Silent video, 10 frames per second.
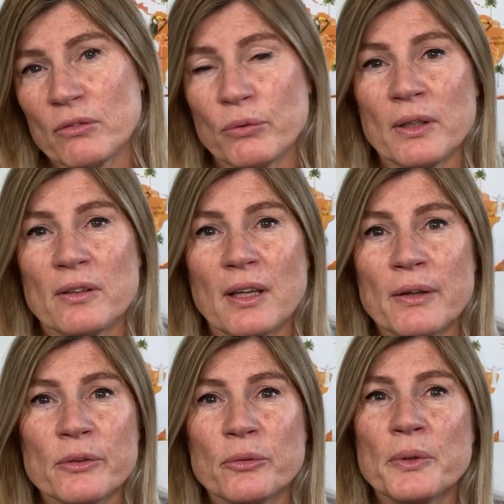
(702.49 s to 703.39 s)
20
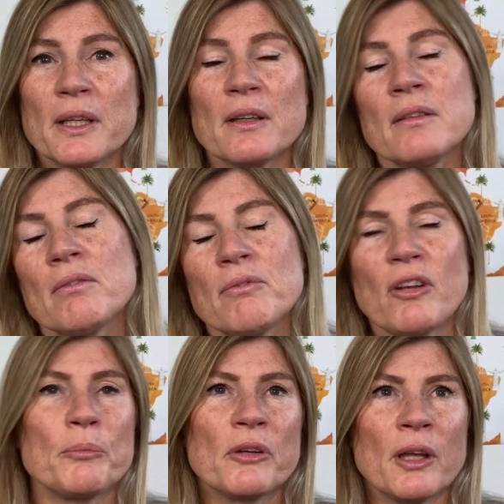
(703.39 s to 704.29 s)
hours a week, and
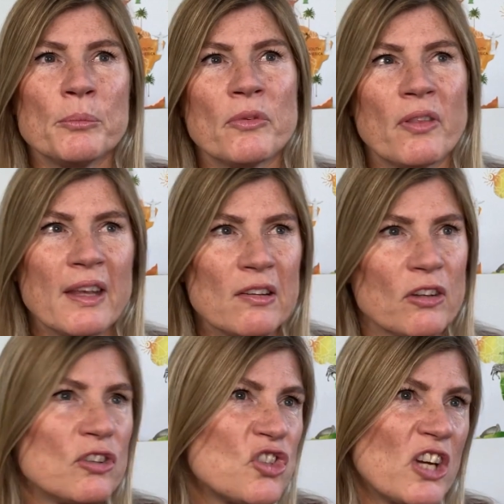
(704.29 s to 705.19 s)
sometimes things
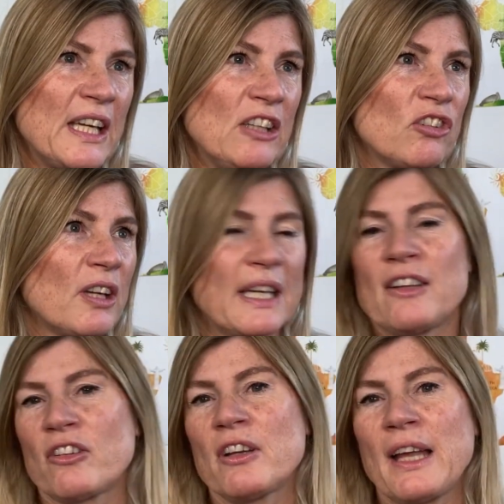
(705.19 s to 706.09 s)
can change and
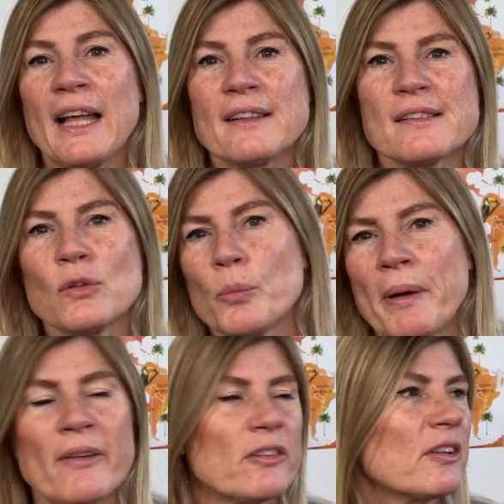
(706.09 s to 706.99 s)
kids can cancel or
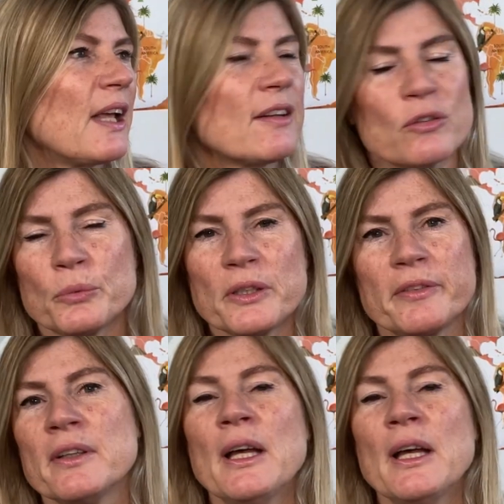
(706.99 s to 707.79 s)
parents can cancel, whatever.